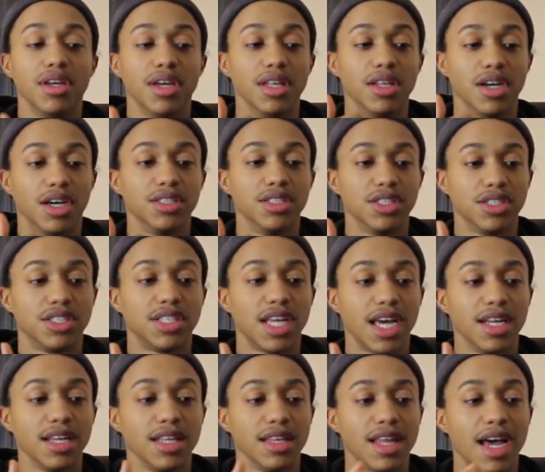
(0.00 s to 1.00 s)
in
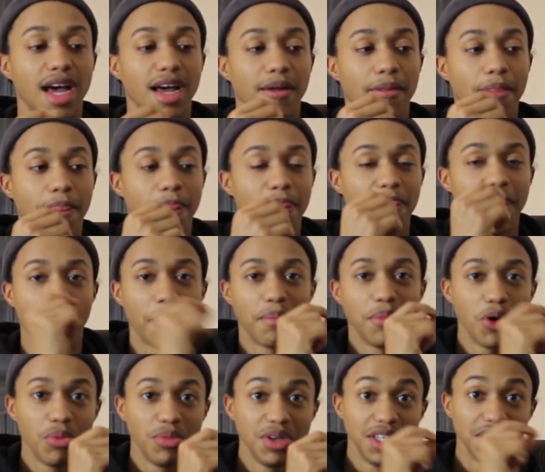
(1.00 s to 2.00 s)
understanding that that
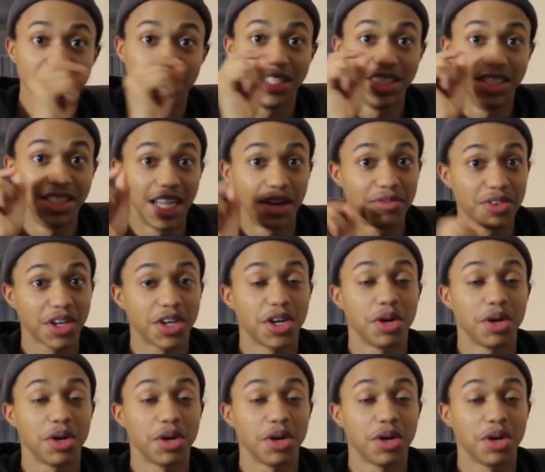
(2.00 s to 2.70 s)
moment is never